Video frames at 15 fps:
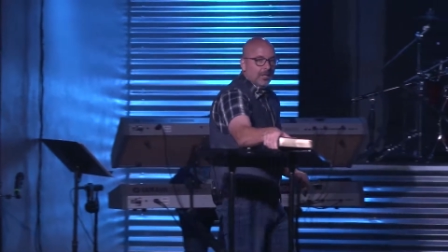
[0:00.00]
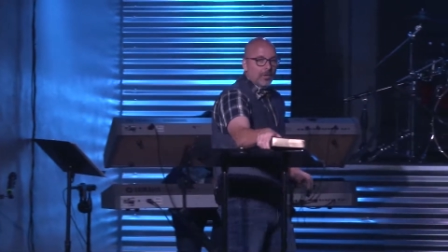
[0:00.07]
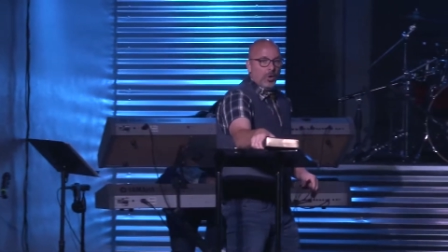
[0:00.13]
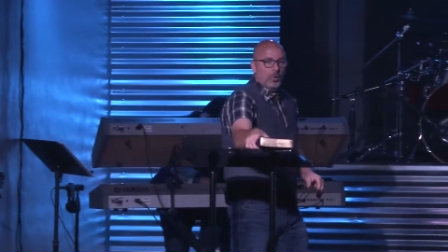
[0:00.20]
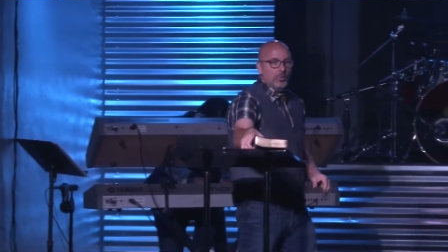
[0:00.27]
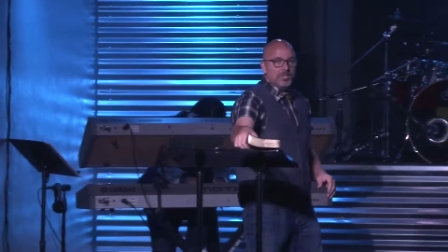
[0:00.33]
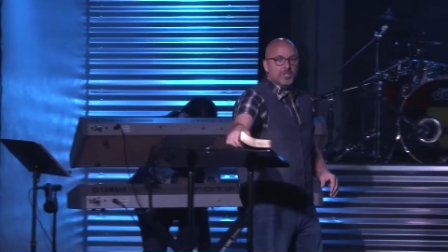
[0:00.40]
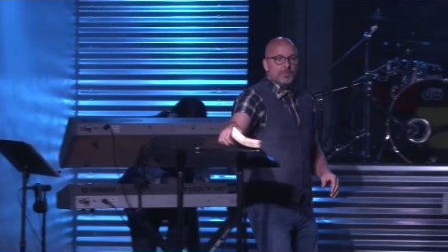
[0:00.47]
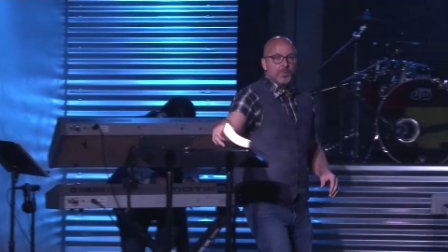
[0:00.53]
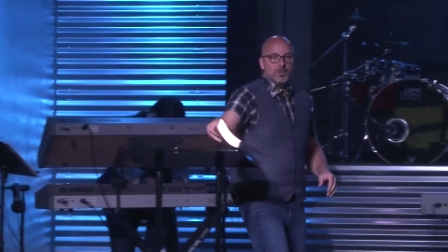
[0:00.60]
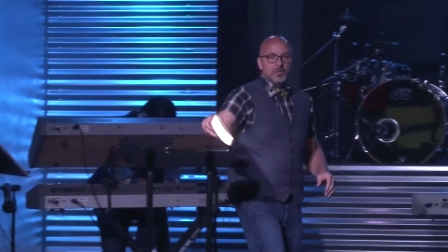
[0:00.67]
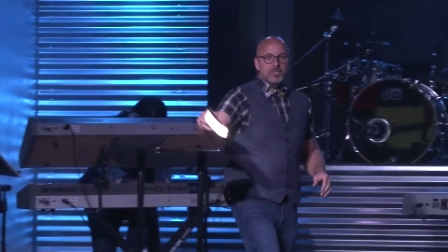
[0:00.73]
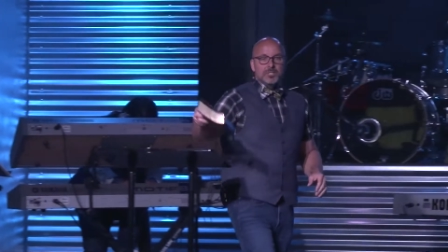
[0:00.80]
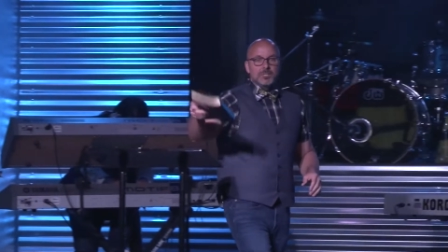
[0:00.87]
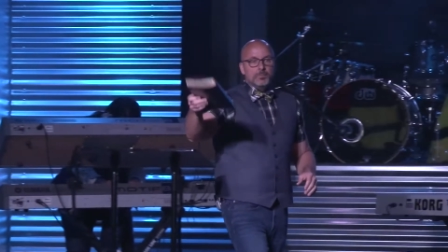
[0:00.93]
Holy
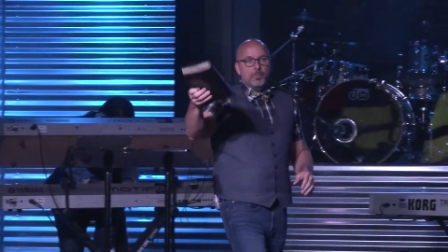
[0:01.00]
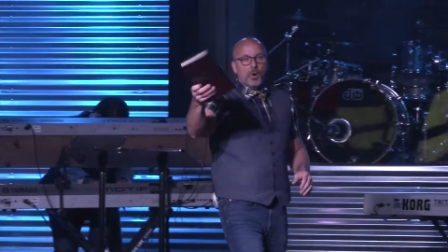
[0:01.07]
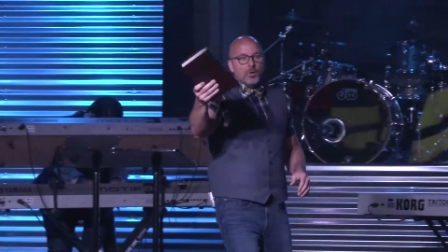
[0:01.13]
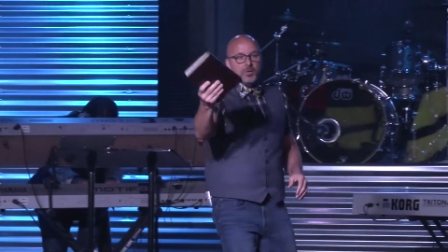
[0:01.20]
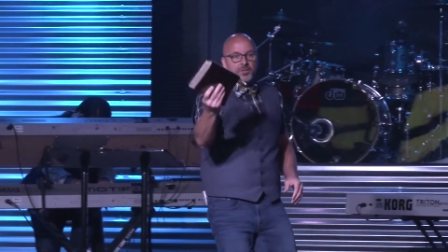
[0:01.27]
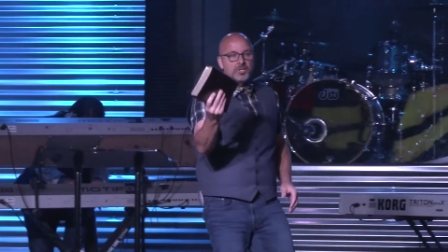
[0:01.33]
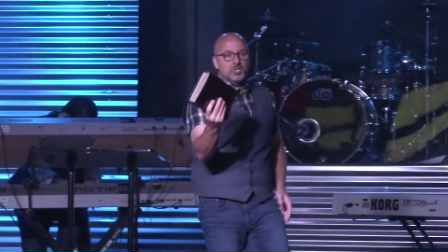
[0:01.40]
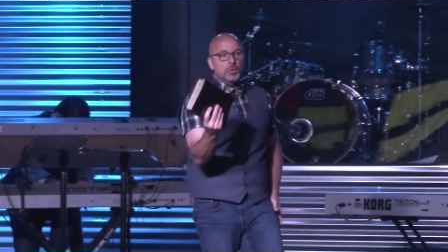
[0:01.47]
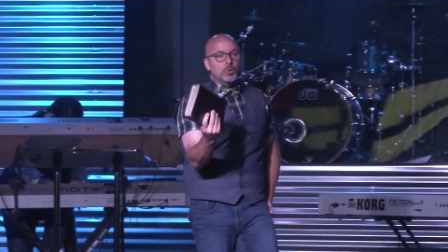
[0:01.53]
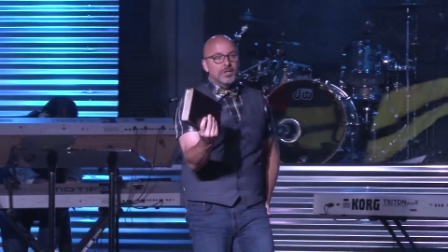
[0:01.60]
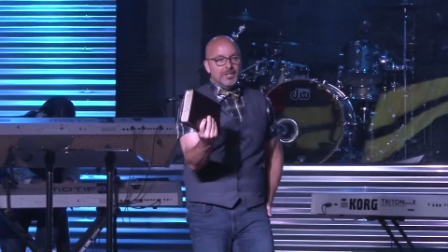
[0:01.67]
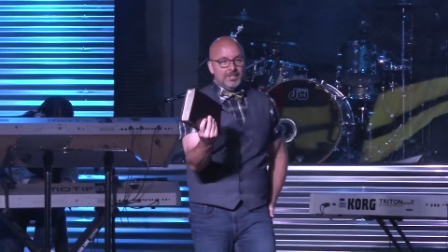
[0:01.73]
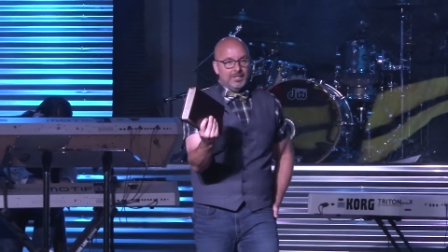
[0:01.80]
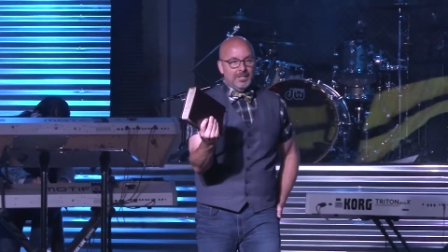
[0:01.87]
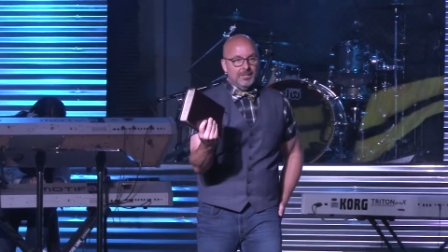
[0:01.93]
Spirit's part of the
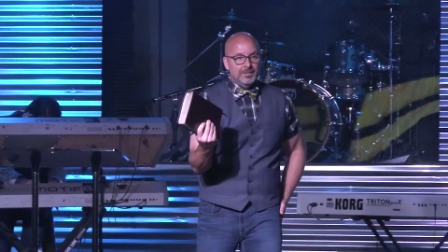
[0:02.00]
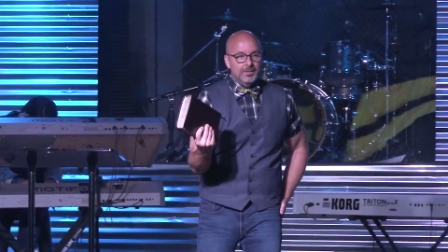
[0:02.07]
Trinity,